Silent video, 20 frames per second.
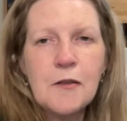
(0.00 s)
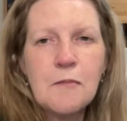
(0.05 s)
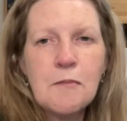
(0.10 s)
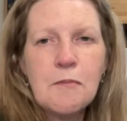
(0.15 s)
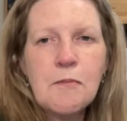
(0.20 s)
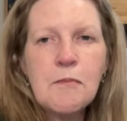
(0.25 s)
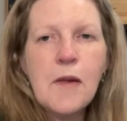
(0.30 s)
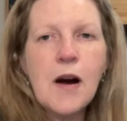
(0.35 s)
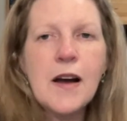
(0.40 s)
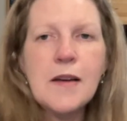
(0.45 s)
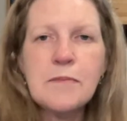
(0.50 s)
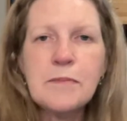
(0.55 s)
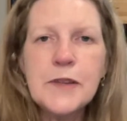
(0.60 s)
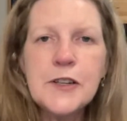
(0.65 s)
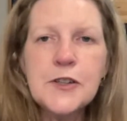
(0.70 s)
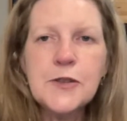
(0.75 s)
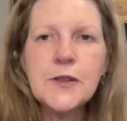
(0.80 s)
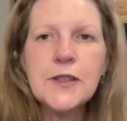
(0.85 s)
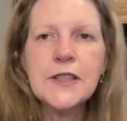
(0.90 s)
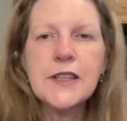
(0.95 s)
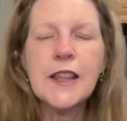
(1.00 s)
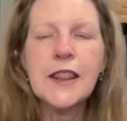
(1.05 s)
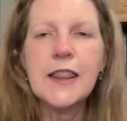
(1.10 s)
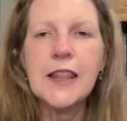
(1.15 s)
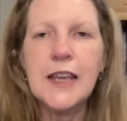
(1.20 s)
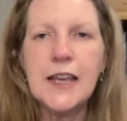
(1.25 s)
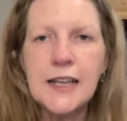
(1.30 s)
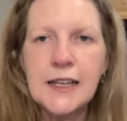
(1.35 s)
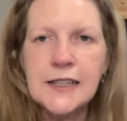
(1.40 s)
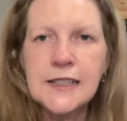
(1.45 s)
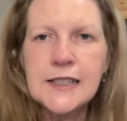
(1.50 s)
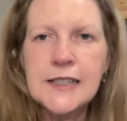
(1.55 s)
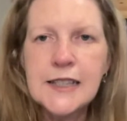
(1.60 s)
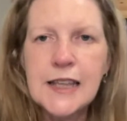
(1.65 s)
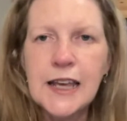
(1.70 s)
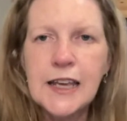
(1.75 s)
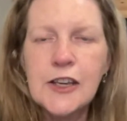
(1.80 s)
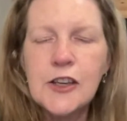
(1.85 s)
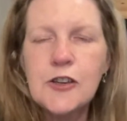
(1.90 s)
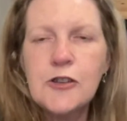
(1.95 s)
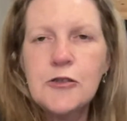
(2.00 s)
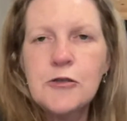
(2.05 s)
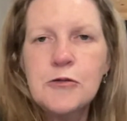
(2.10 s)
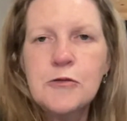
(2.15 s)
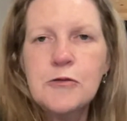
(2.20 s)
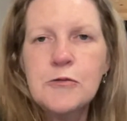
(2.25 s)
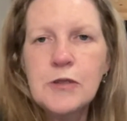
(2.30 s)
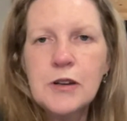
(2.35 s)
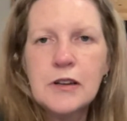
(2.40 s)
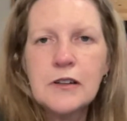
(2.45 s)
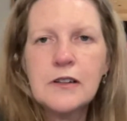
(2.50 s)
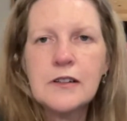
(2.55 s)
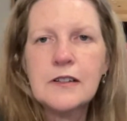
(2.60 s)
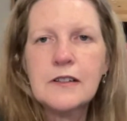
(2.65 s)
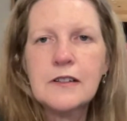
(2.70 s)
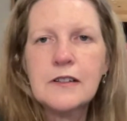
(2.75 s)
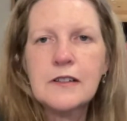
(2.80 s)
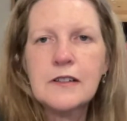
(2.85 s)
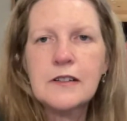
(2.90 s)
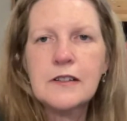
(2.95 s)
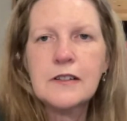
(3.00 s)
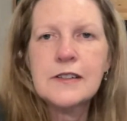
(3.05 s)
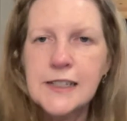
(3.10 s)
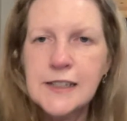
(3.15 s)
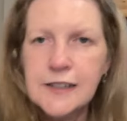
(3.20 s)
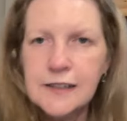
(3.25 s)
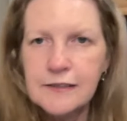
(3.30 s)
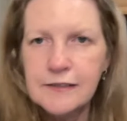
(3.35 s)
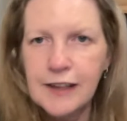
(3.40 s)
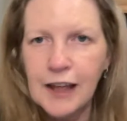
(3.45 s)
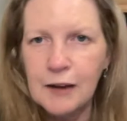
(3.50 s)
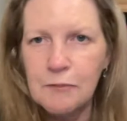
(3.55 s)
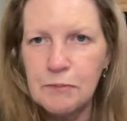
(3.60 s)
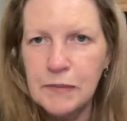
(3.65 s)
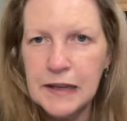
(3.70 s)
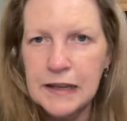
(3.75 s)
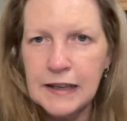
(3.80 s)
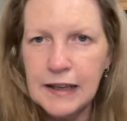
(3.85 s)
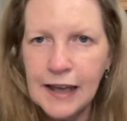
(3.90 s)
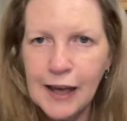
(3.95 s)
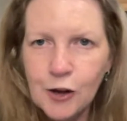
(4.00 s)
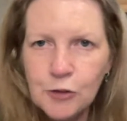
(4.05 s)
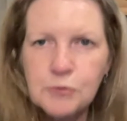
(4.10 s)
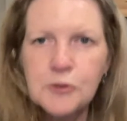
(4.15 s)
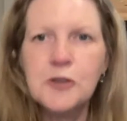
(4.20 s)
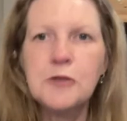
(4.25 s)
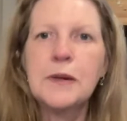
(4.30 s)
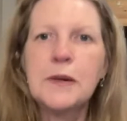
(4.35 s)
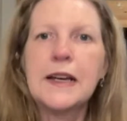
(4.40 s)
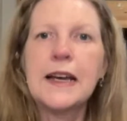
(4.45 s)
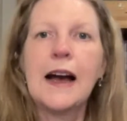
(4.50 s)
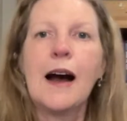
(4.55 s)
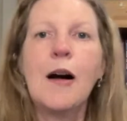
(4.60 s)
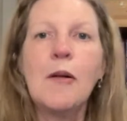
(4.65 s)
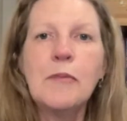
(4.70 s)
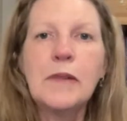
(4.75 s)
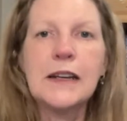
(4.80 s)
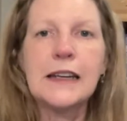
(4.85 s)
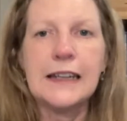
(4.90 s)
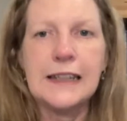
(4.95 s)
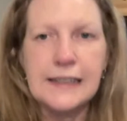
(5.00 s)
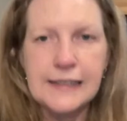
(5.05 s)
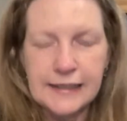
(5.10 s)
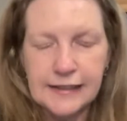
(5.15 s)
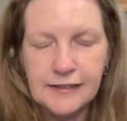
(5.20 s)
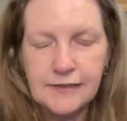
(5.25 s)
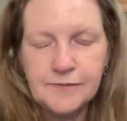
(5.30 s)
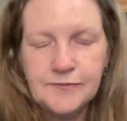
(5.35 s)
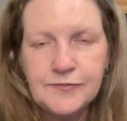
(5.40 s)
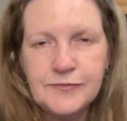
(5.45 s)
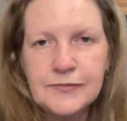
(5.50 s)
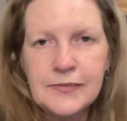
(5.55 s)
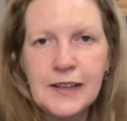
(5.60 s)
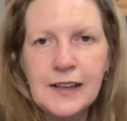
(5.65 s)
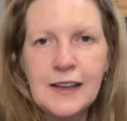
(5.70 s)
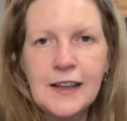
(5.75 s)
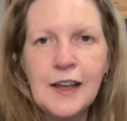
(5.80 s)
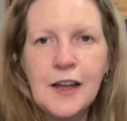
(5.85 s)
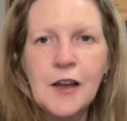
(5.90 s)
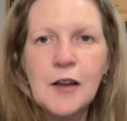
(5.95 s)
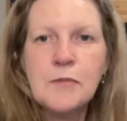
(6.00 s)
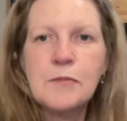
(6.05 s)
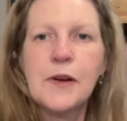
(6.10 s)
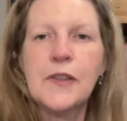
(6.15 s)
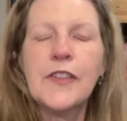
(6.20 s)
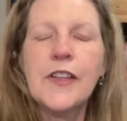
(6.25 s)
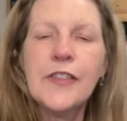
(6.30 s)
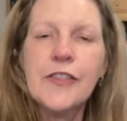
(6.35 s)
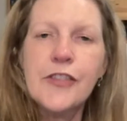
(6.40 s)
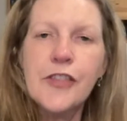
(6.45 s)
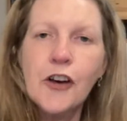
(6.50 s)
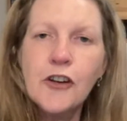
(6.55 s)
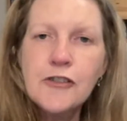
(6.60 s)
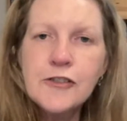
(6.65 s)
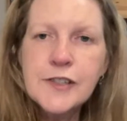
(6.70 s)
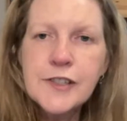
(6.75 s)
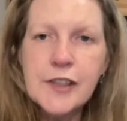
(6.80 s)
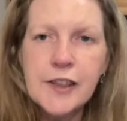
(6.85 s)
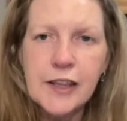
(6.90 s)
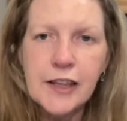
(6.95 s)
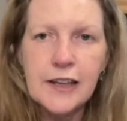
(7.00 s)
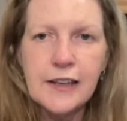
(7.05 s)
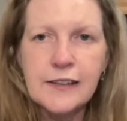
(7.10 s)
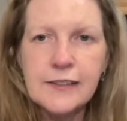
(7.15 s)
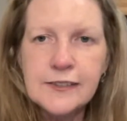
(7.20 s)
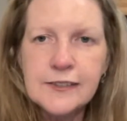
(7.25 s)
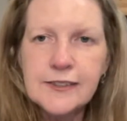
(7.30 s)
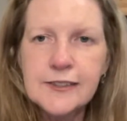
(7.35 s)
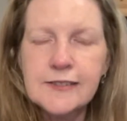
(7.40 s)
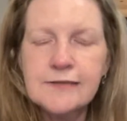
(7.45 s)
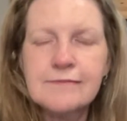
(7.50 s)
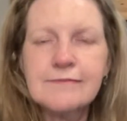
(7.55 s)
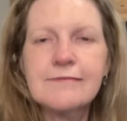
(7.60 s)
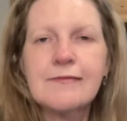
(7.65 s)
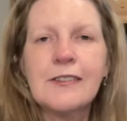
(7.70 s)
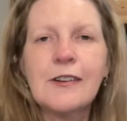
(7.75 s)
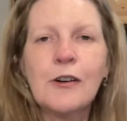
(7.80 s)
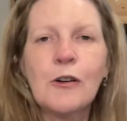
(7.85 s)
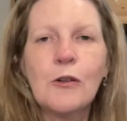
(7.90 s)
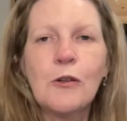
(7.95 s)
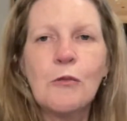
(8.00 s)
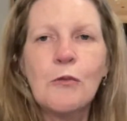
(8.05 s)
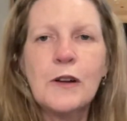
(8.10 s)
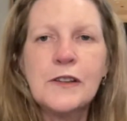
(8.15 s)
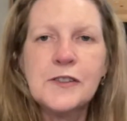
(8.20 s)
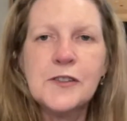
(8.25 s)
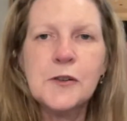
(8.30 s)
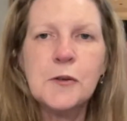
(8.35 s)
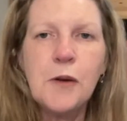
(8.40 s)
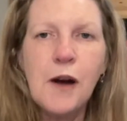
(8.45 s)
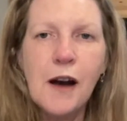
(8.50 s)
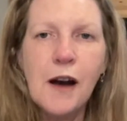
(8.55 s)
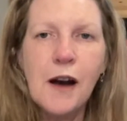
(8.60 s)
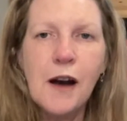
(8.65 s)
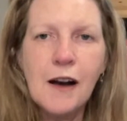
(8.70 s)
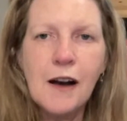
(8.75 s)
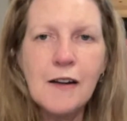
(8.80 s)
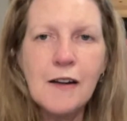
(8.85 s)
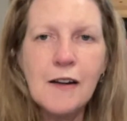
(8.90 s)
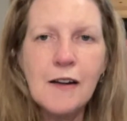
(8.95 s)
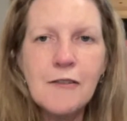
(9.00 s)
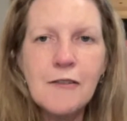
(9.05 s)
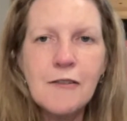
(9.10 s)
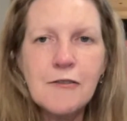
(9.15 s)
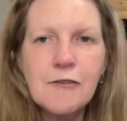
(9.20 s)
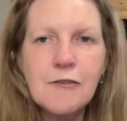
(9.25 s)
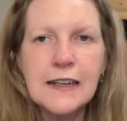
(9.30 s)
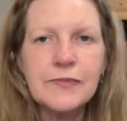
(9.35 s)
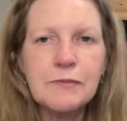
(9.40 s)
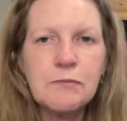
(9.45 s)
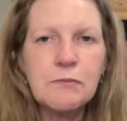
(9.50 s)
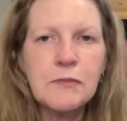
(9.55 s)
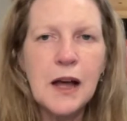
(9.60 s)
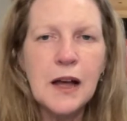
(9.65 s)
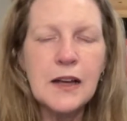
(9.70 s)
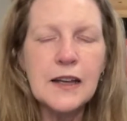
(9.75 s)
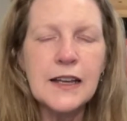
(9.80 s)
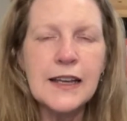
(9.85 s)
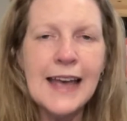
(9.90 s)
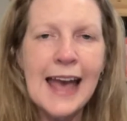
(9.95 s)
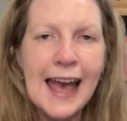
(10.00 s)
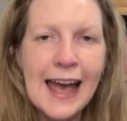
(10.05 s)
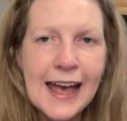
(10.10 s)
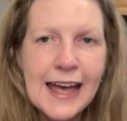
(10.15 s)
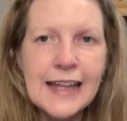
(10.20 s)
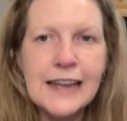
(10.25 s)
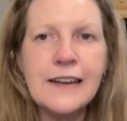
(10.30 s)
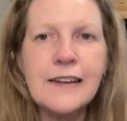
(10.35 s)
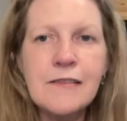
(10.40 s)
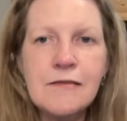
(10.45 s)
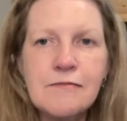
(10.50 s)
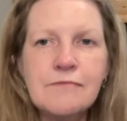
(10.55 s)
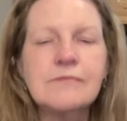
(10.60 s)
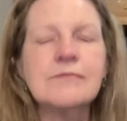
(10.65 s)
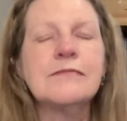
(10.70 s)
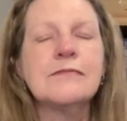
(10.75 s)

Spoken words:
might be doing the things that you did that helps you become a leader, but that those things, once you are a leader, can